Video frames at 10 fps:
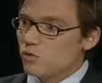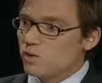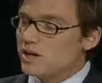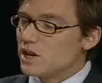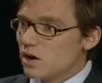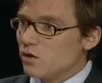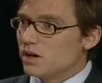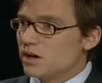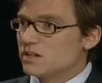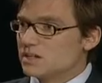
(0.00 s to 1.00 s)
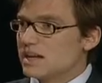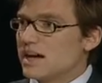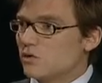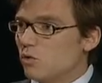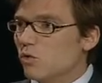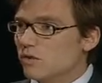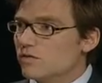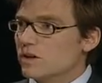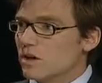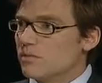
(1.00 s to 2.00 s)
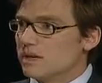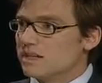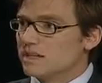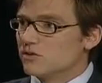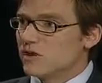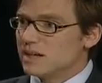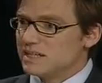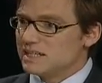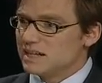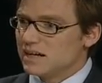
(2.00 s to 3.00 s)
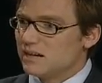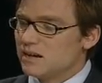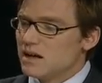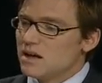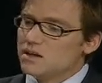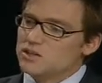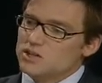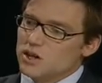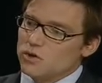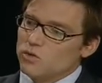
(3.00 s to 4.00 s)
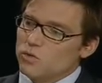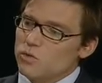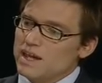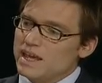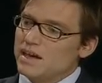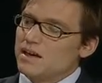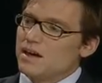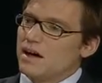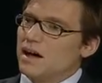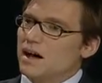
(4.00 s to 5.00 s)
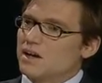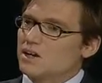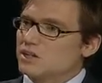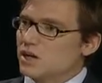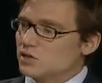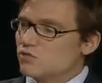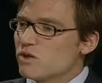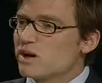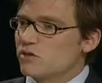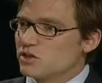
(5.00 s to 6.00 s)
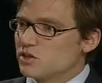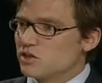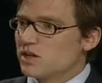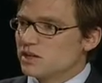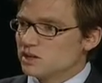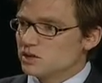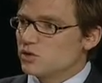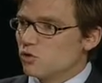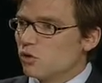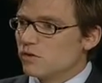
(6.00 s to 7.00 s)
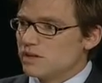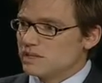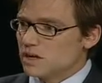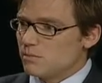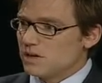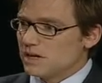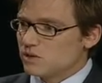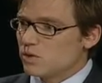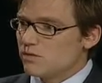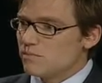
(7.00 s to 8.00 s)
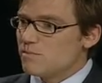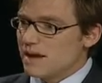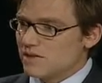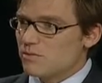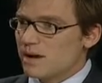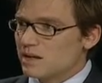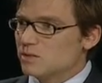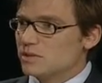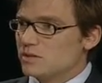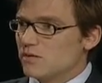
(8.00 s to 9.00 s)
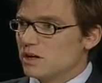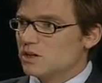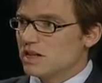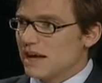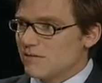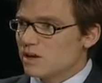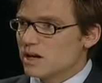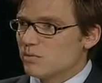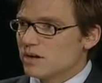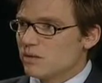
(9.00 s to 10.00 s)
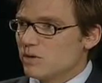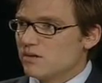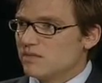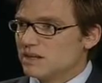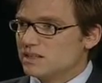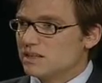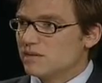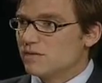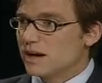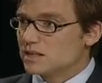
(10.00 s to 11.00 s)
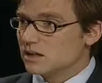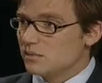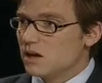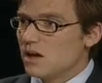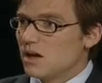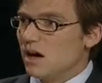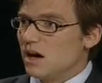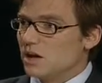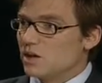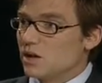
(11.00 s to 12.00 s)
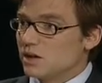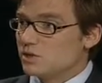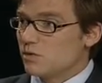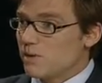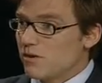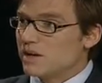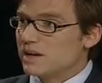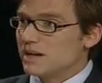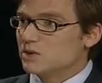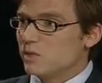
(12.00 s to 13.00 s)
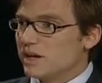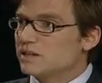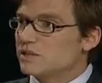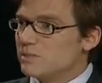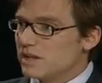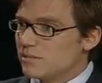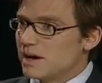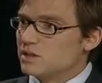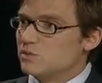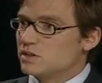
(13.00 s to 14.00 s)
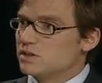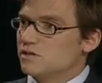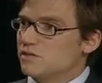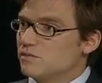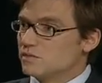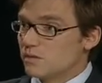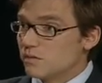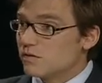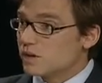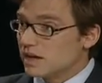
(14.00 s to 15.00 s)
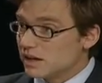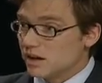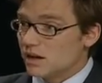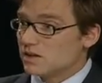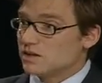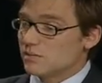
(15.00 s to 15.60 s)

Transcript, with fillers: that we know and understand all of mm-hmm. the companies in great detail. So we uh, conduct rigorous due diligence on all of these companies. We've met the management of virtually every company we invest in. In fact, I'm uh, going to America next week to meet the managements of some of the uh,